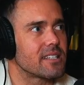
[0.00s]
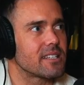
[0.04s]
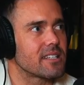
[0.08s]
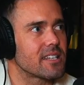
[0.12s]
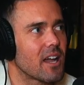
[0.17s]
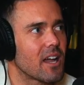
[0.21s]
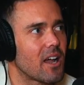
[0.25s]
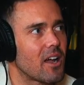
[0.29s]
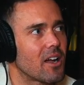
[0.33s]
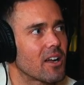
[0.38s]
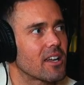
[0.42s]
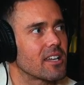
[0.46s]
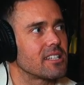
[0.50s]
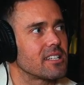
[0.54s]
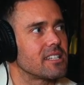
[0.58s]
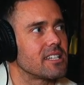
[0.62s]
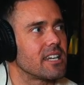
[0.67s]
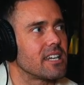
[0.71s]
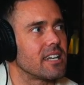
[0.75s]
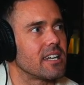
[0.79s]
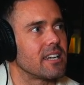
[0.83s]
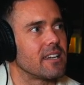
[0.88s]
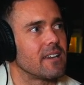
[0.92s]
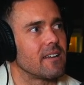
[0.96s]

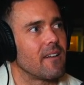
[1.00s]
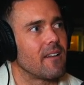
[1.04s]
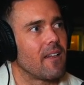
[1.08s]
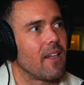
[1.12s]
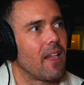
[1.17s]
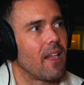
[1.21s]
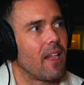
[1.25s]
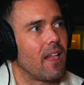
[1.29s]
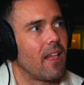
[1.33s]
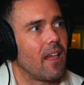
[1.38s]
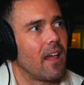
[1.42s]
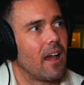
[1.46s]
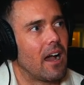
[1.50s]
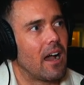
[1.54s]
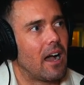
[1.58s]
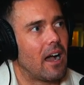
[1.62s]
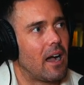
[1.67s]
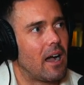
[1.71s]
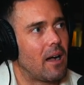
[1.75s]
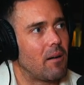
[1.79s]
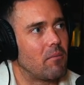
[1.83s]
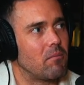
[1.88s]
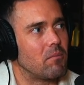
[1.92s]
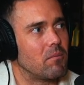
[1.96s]
targeting
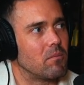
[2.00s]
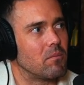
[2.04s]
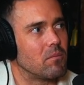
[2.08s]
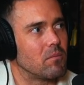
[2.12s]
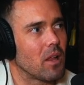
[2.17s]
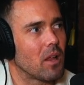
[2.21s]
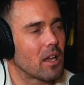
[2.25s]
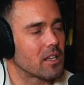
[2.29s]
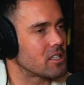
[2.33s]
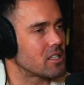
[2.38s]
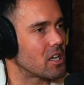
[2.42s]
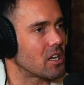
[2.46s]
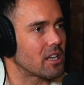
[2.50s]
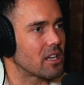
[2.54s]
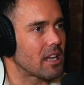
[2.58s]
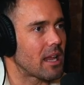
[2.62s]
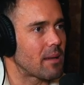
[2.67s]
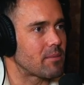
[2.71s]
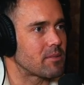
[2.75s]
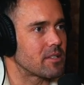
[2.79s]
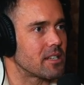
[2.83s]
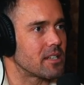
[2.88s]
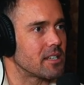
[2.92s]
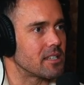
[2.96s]
like total
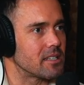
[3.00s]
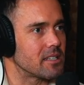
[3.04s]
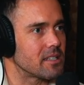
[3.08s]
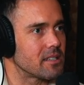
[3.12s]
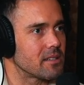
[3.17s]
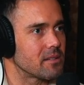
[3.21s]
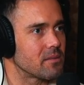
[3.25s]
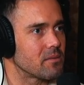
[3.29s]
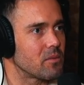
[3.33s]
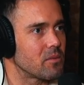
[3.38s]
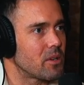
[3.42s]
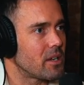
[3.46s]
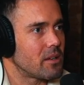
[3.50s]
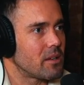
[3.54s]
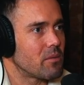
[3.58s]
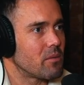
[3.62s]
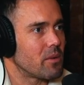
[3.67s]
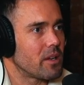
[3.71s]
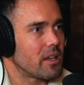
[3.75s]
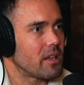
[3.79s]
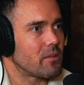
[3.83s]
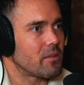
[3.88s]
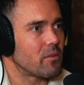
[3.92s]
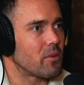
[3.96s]
abstinence. Right.
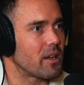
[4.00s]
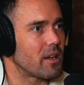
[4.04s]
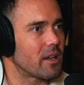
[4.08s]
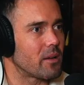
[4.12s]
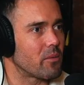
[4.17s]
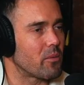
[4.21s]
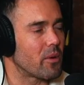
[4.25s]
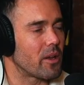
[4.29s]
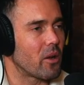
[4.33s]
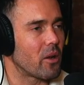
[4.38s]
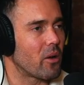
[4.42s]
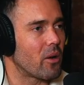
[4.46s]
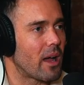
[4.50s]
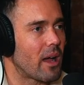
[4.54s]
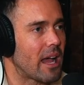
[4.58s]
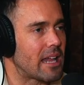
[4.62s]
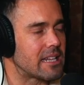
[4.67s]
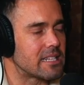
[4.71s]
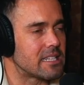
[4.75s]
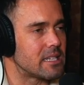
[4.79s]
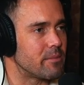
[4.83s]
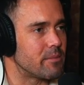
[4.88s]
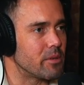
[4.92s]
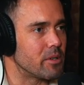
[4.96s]
We're not
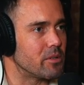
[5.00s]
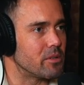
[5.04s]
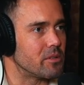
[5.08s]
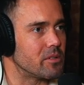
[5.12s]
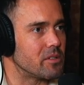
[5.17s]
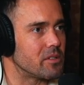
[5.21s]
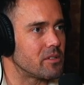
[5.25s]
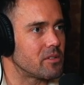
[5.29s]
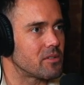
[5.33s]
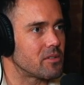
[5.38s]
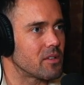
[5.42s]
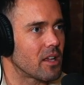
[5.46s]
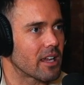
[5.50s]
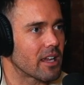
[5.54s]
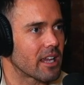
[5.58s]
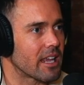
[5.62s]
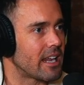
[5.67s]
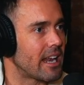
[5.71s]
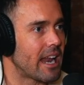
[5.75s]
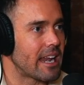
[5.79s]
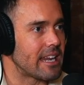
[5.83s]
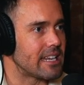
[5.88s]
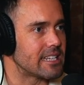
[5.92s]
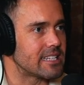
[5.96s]
anti-booze, like in
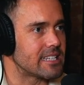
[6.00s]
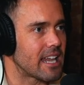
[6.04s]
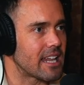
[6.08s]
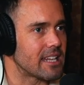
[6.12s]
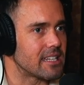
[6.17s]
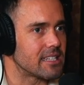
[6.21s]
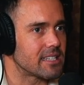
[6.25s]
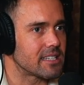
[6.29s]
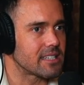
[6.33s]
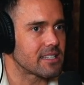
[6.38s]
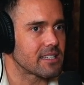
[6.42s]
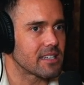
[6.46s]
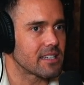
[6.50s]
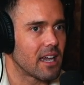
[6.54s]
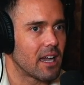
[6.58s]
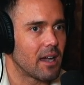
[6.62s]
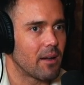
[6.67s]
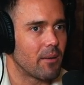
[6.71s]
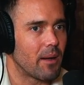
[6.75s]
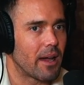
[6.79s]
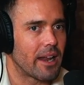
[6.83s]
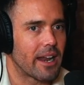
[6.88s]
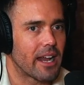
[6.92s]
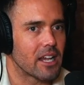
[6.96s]
any sense.
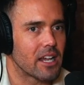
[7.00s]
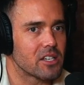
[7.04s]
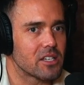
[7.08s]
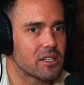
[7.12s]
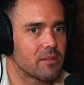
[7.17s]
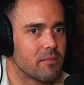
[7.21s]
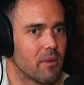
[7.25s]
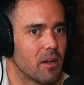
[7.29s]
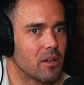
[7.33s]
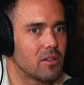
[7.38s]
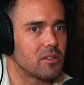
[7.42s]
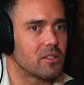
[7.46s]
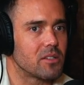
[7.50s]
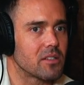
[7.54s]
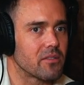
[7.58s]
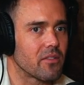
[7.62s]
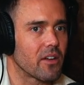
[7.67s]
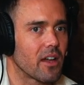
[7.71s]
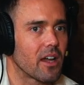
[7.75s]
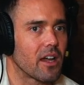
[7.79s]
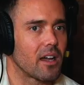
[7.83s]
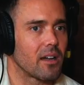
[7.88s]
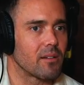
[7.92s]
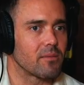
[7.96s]
And actually most of
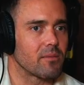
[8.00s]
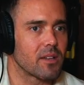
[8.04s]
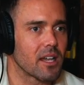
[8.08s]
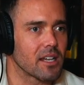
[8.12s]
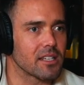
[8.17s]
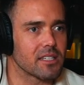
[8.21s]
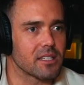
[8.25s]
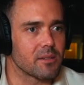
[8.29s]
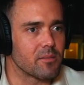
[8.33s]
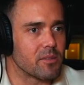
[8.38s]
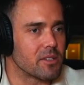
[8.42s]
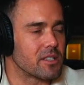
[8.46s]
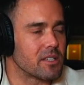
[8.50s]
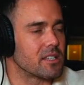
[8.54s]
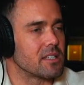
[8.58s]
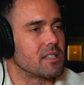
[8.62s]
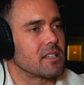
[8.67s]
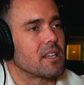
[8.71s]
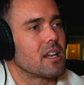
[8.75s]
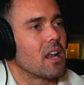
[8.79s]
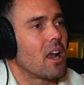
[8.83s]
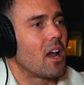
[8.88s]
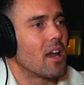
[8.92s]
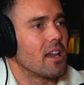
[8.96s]
our customers and
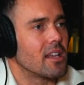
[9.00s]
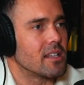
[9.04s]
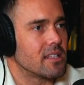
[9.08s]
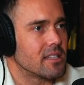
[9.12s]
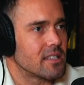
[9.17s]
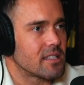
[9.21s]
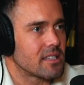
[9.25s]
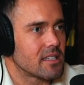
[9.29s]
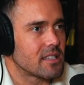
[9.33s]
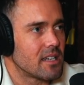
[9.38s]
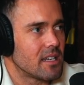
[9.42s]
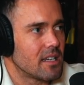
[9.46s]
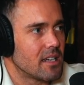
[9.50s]
clients,